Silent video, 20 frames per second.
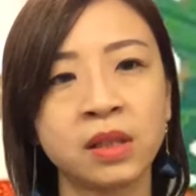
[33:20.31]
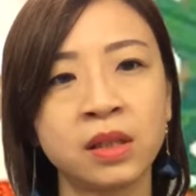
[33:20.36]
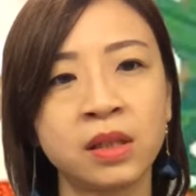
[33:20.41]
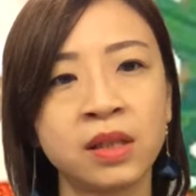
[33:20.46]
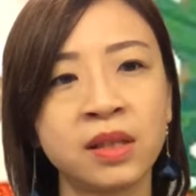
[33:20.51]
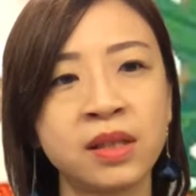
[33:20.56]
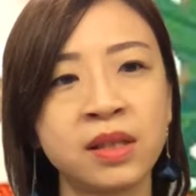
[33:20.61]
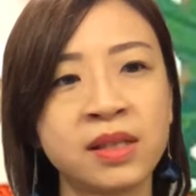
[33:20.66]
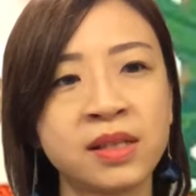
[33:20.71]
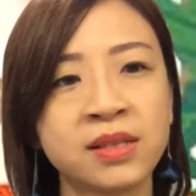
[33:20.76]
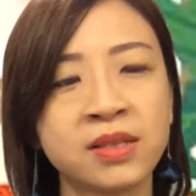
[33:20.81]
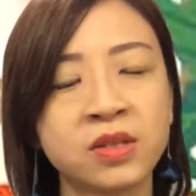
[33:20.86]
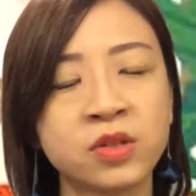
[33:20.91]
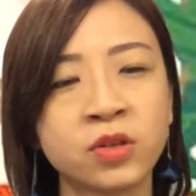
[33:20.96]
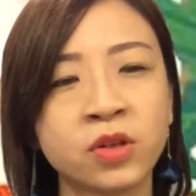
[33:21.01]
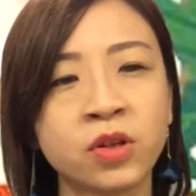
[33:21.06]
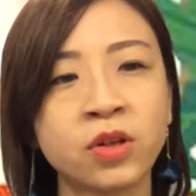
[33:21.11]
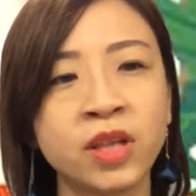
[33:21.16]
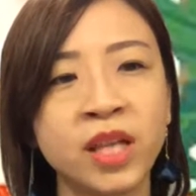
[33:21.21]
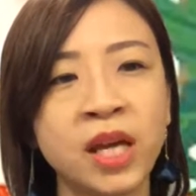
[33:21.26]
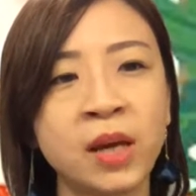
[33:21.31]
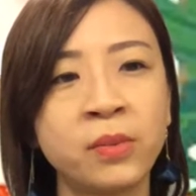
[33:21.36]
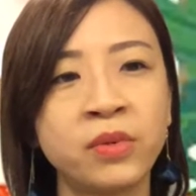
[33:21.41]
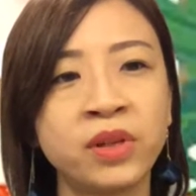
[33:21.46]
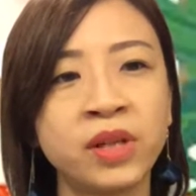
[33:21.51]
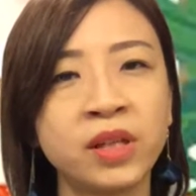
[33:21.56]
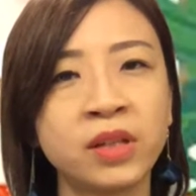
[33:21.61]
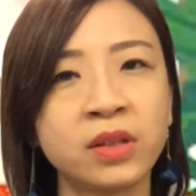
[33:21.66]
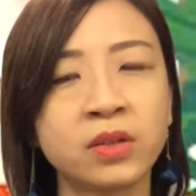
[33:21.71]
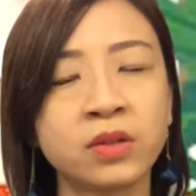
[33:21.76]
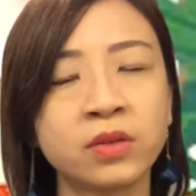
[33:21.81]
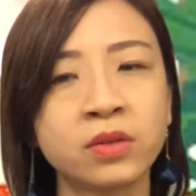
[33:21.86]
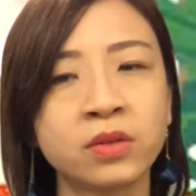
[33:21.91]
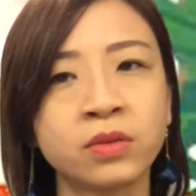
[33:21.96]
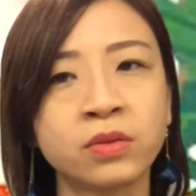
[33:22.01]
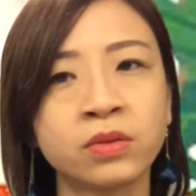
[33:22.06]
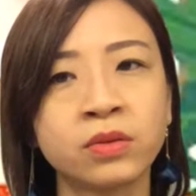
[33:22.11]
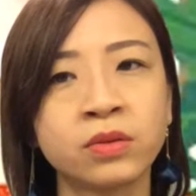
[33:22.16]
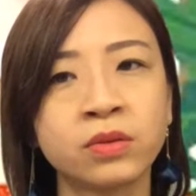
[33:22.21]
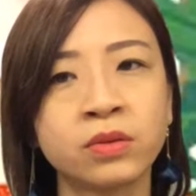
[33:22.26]
it is to collaborate
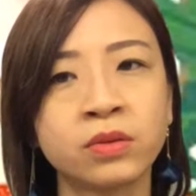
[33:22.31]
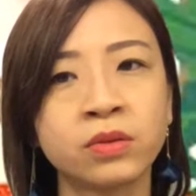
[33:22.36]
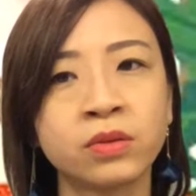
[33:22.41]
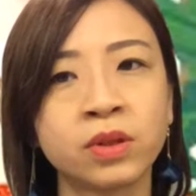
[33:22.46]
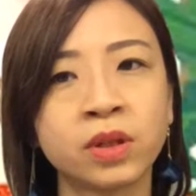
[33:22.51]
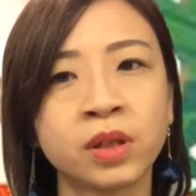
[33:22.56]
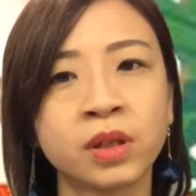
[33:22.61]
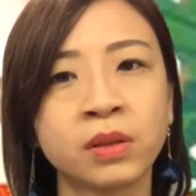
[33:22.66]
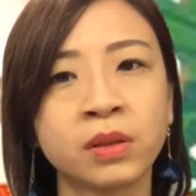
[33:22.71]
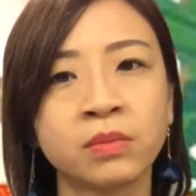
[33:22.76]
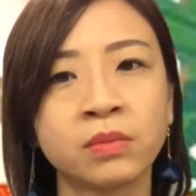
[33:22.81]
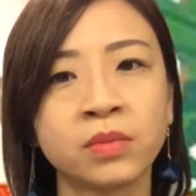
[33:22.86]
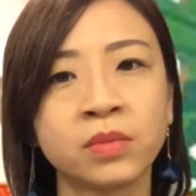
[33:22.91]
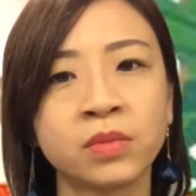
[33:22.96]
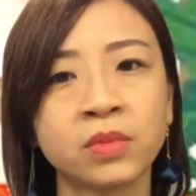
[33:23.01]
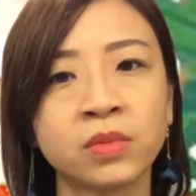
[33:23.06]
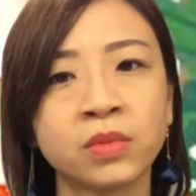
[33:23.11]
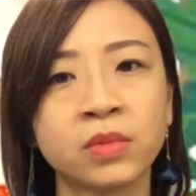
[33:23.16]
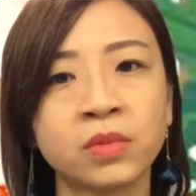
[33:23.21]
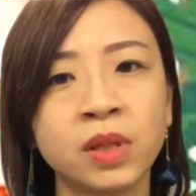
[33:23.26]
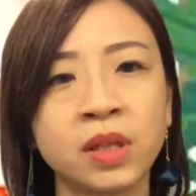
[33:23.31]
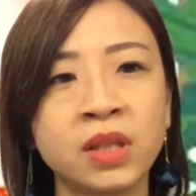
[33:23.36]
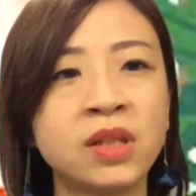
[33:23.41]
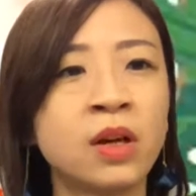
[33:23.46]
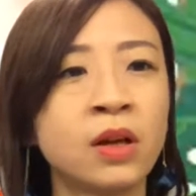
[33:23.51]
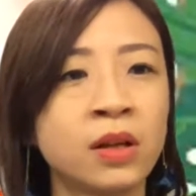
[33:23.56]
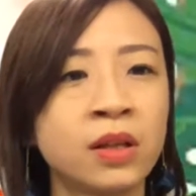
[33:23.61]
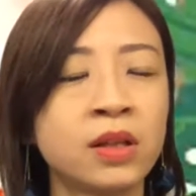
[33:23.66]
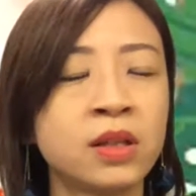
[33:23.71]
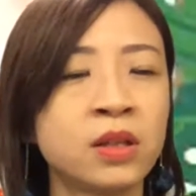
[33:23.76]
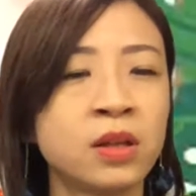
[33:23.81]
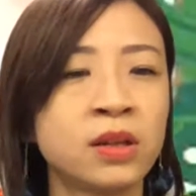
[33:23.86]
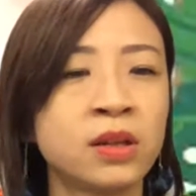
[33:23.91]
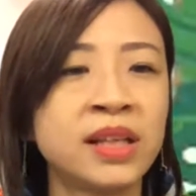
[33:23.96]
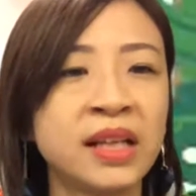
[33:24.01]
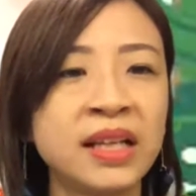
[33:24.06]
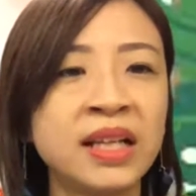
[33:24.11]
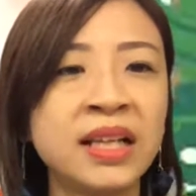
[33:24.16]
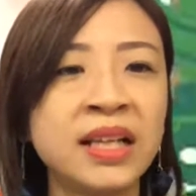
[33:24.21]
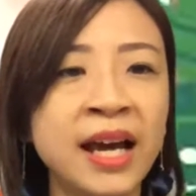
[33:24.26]
to in your
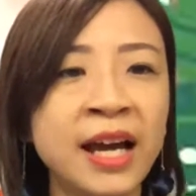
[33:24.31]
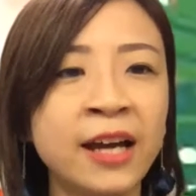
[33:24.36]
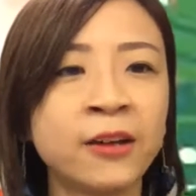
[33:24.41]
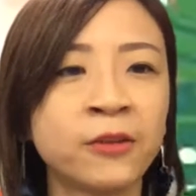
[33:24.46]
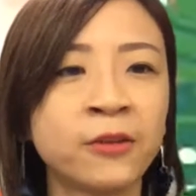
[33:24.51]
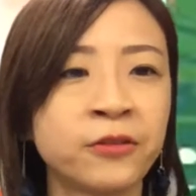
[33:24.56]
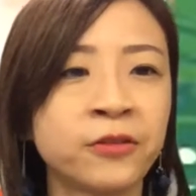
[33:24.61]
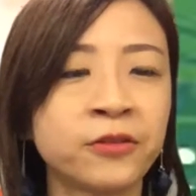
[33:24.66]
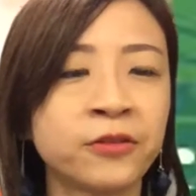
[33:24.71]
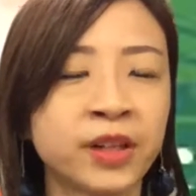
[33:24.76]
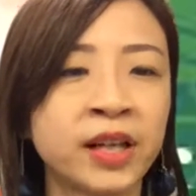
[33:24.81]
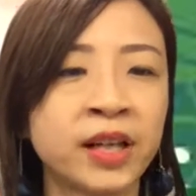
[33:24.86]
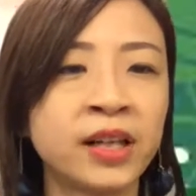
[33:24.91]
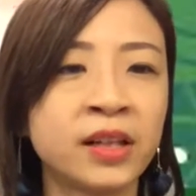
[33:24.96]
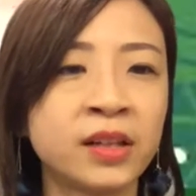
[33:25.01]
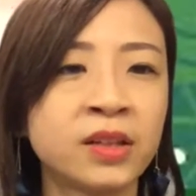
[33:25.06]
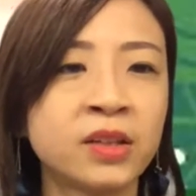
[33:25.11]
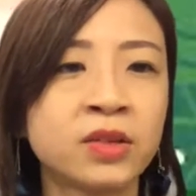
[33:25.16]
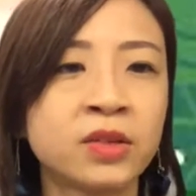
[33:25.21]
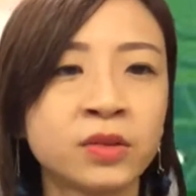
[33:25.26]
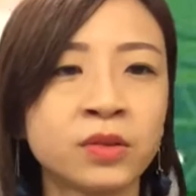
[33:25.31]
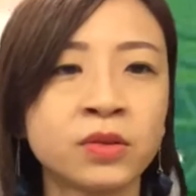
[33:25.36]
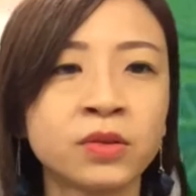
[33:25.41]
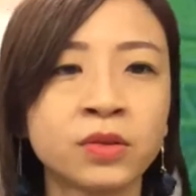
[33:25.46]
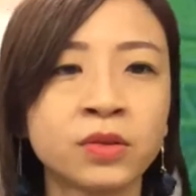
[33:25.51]
daily life, right? To work